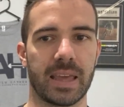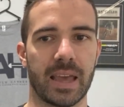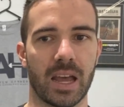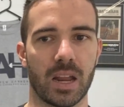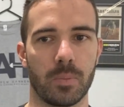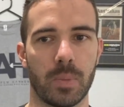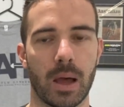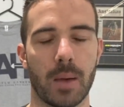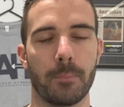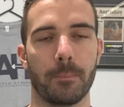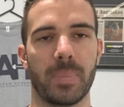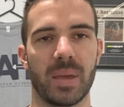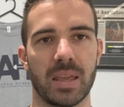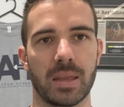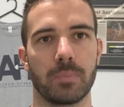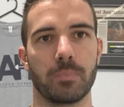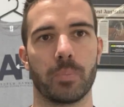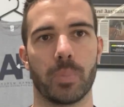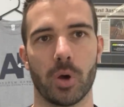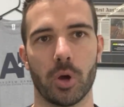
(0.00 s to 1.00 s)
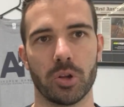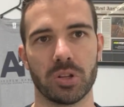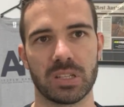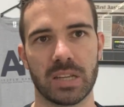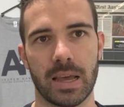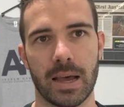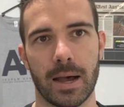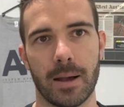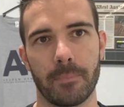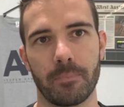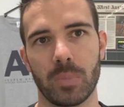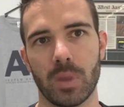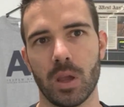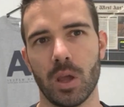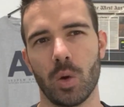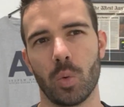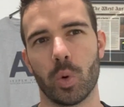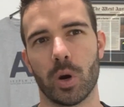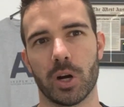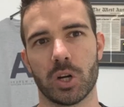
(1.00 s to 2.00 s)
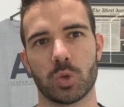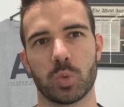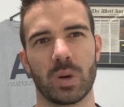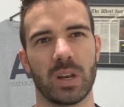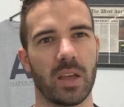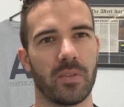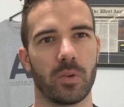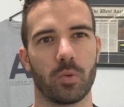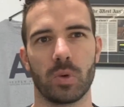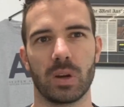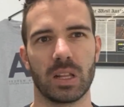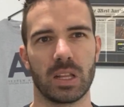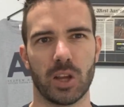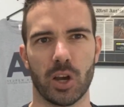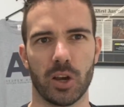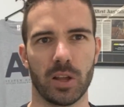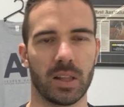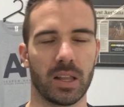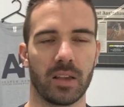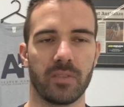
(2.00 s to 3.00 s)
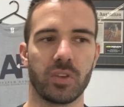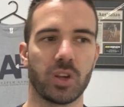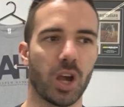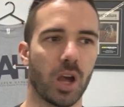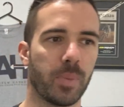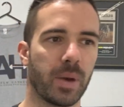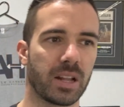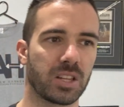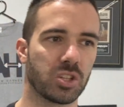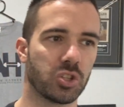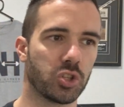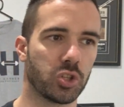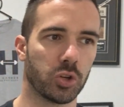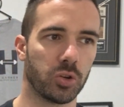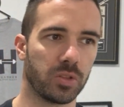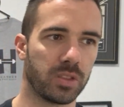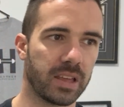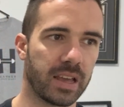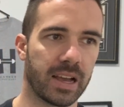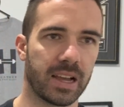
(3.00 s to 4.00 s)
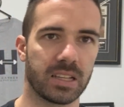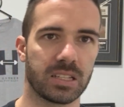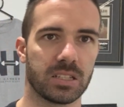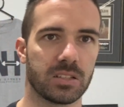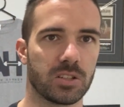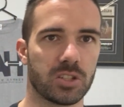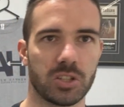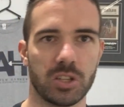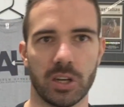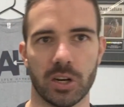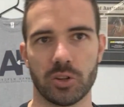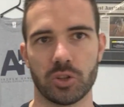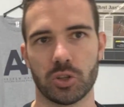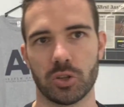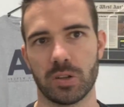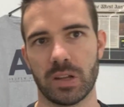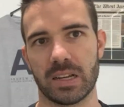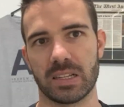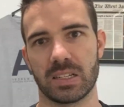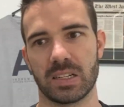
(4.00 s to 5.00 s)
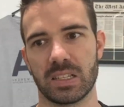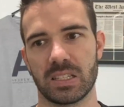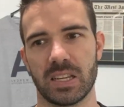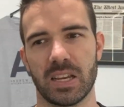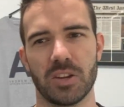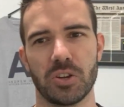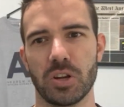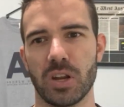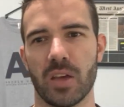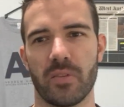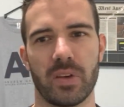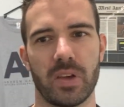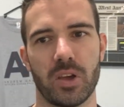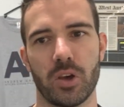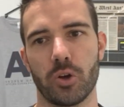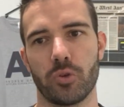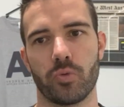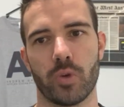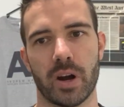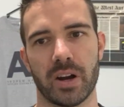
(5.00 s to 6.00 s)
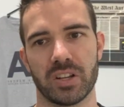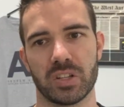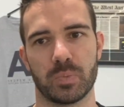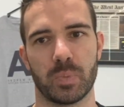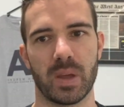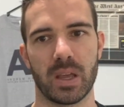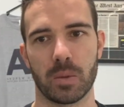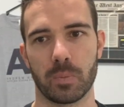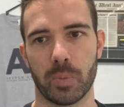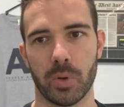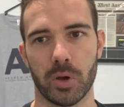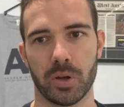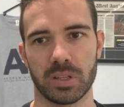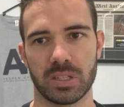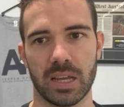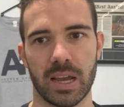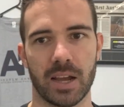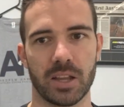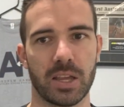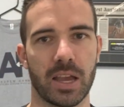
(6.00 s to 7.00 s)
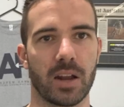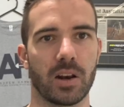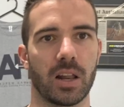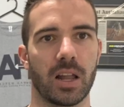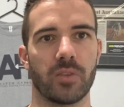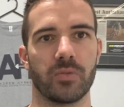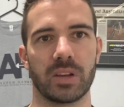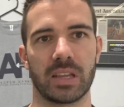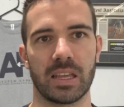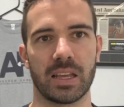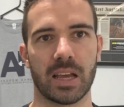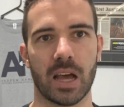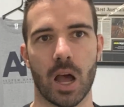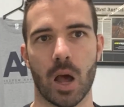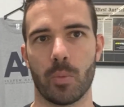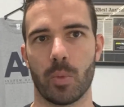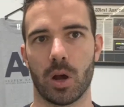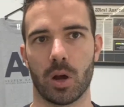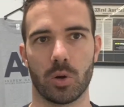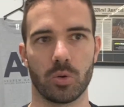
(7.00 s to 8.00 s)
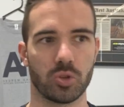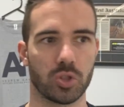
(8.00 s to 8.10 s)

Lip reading: out about being burnt out. Whereas we never really heard, like you go back to 2000, you know, 2010, you never heard riders being burnt out. You had like Ricky Carmichael